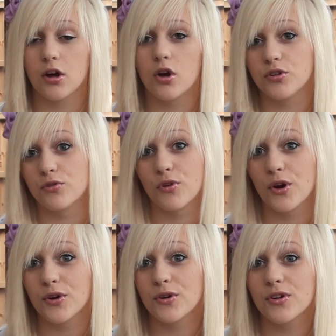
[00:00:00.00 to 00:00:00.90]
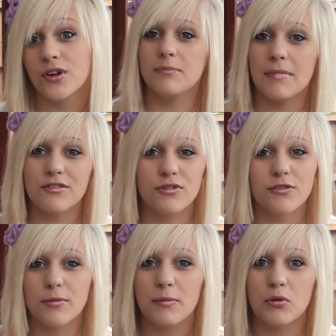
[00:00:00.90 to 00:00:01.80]
on your road. Make
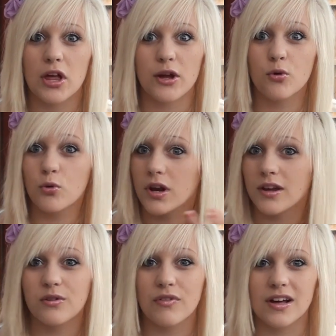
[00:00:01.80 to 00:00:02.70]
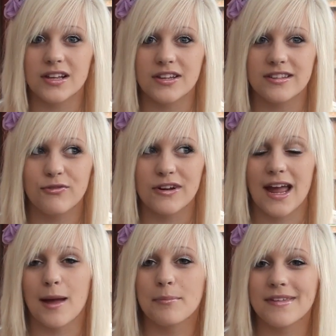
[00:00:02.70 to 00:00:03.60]
friends with people like all over, like different
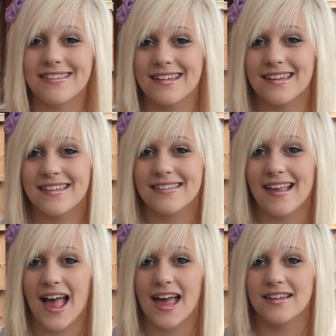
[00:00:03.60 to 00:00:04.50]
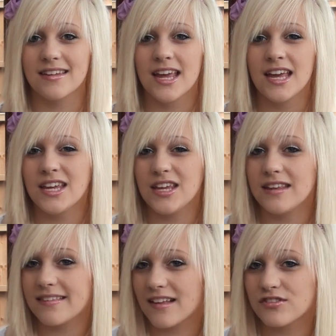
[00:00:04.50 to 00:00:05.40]
campuses, and
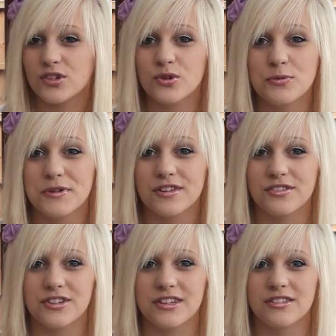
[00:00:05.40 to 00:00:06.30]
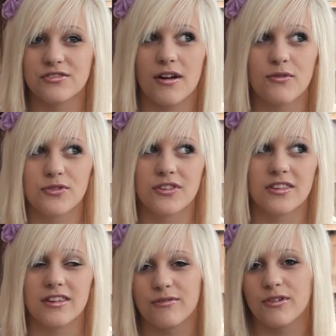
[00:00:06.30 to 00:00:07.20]
it's actually cool because you can travel to
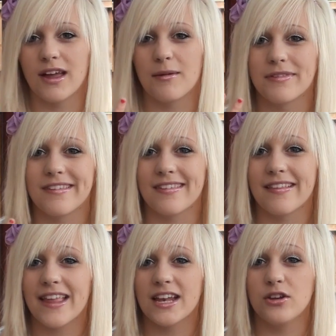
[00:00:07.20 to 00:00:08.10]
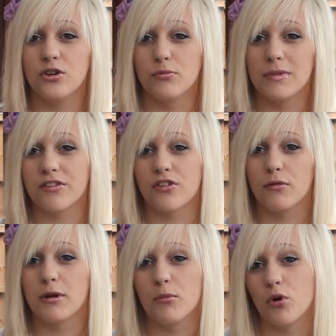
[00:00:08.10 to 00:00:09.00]
the different campuses and then you meet so
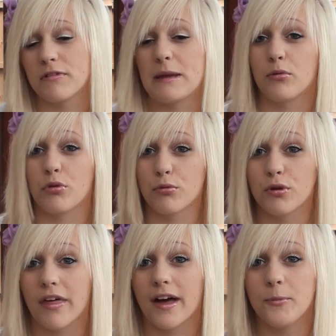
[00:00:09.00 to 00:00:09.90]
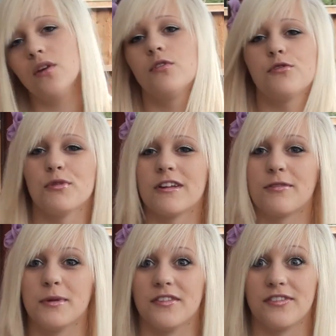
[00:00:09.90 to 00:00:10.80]
many more people through that. Which
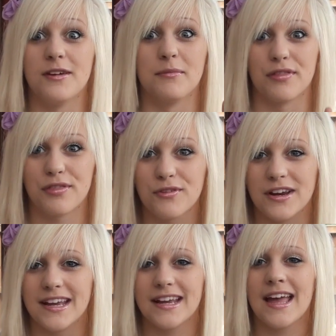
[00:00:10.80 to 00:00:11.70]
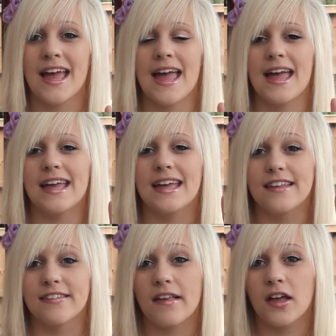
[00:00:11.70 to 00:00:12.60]
brings me on to number three,
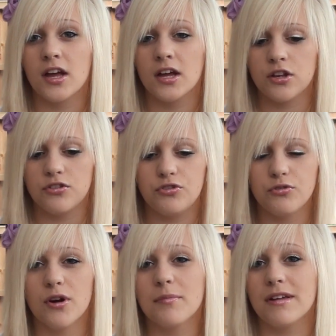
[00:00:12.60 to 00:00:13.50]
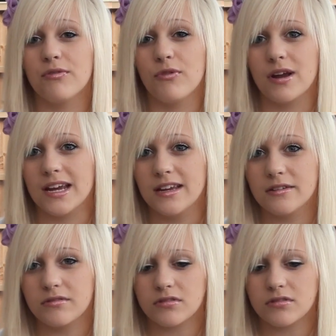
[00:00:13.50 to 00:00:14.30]
is do not be afraid